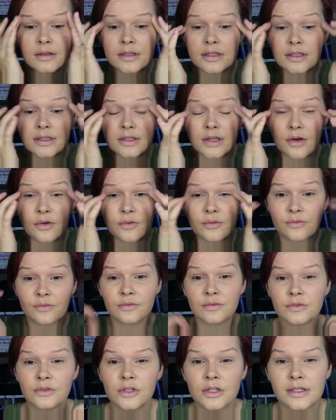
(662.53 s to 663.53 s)
So
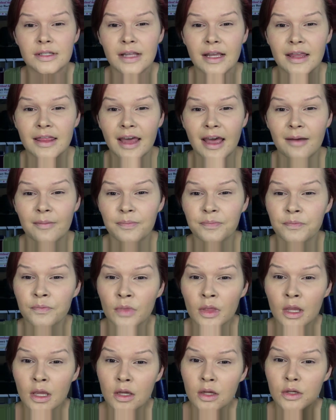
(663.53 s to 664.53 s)
just like that.
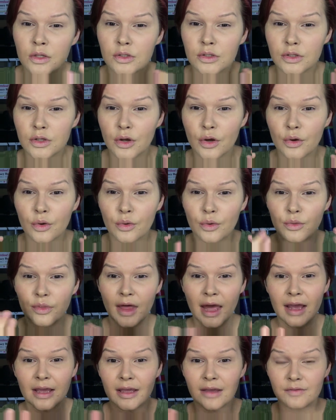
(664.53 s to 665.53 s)
So
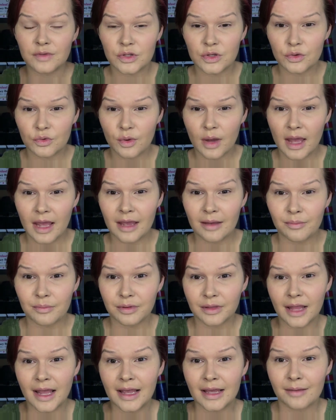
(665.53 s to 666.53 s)
that gives you a
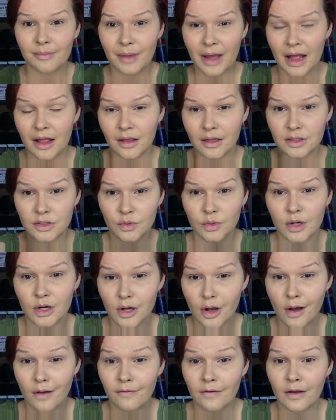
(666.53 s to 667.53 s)
blank palette to
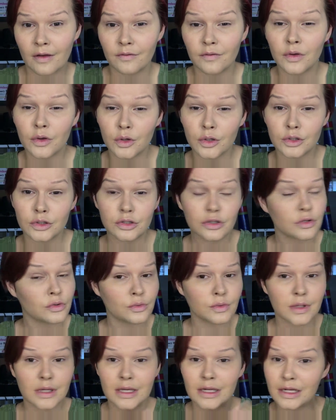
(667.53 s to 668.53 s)
work off of. You can
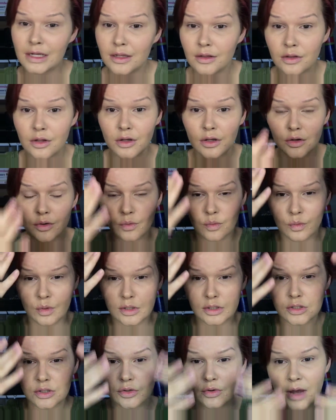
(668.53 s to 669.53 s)
do any look
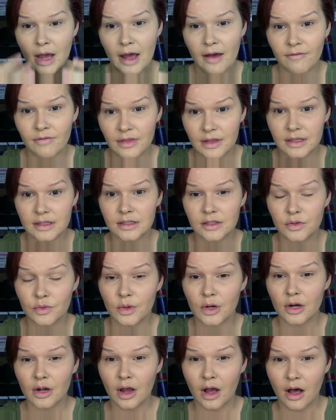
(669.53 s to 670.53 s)
once you have this to
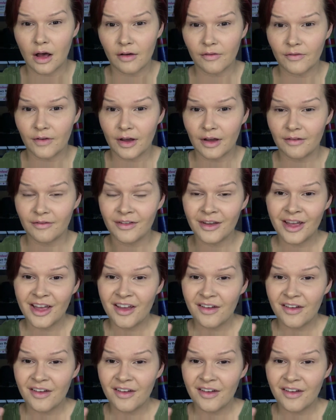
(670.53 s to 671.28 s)
work off of.